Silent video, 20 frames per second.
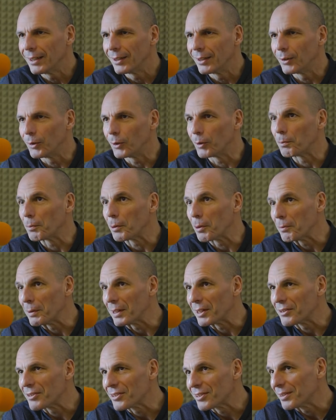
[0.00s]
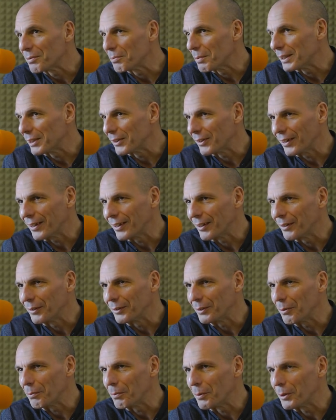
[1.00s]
or prominence, depending on your